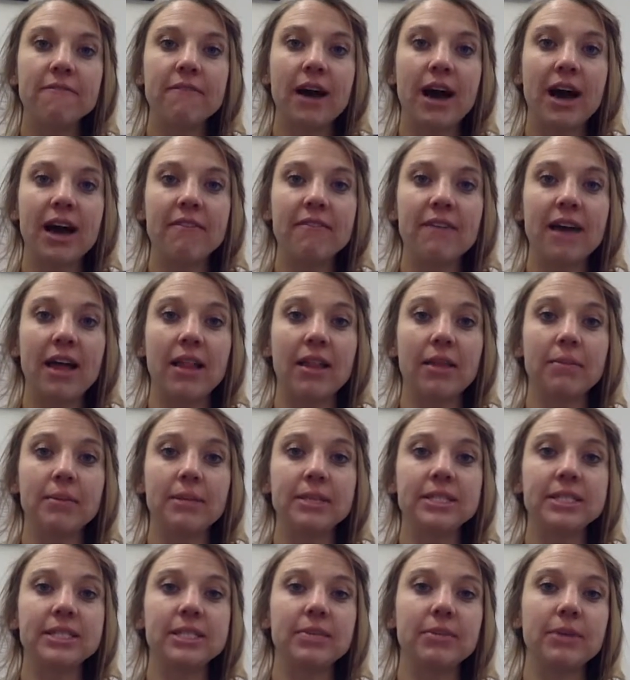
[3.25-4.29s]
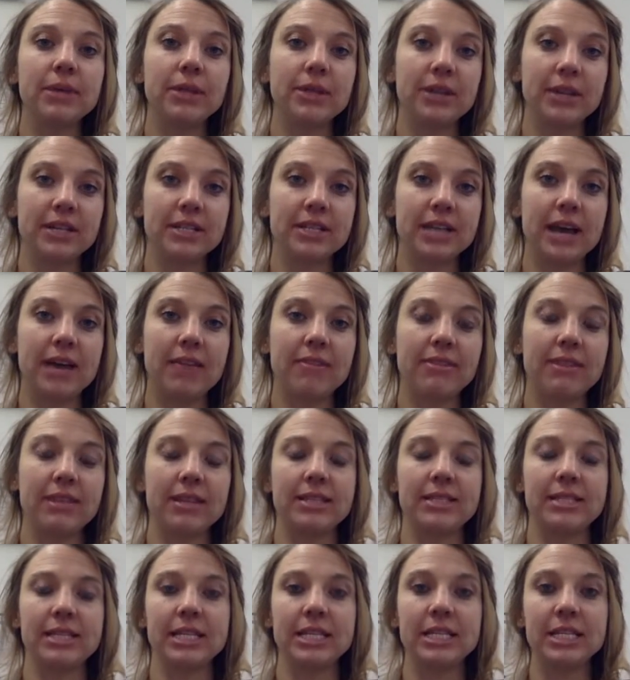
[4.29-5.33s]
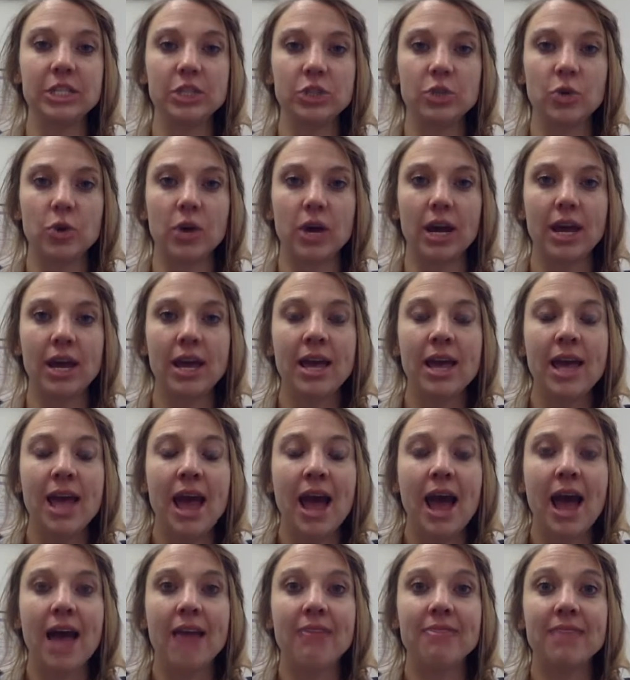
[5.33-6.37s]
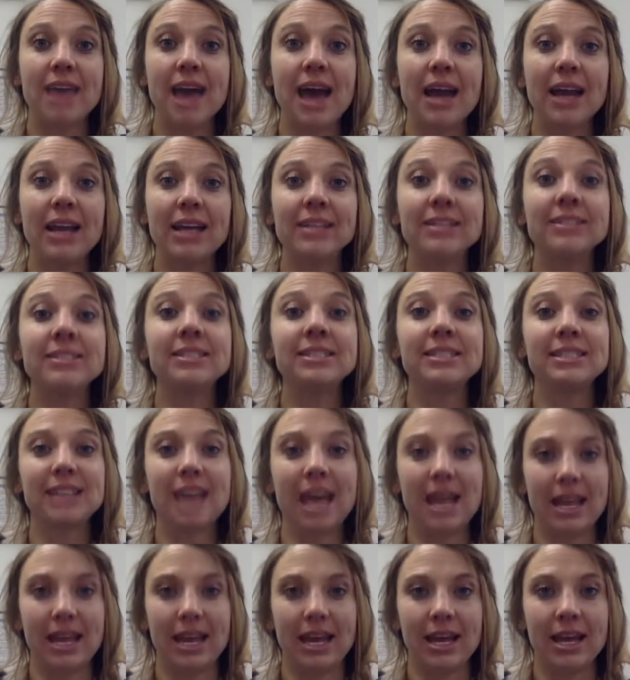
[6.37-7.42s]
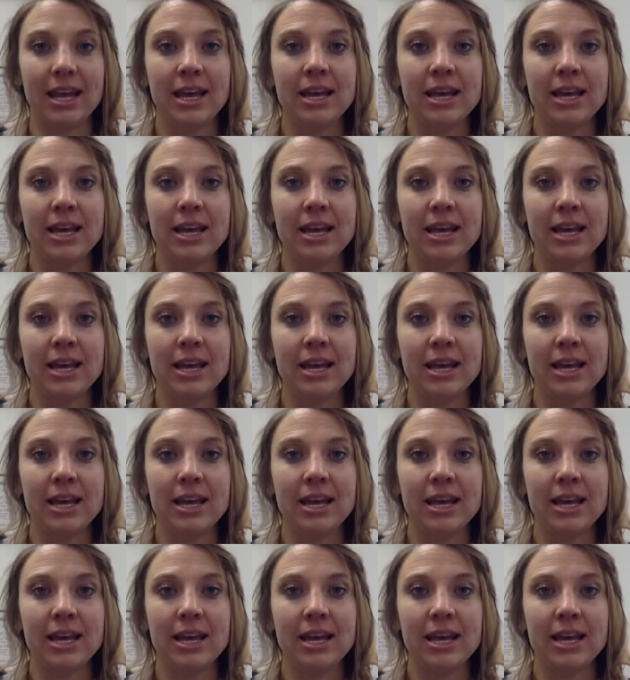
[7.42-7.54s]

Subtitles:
5 elements that we looked at that's in a story, and that is setting.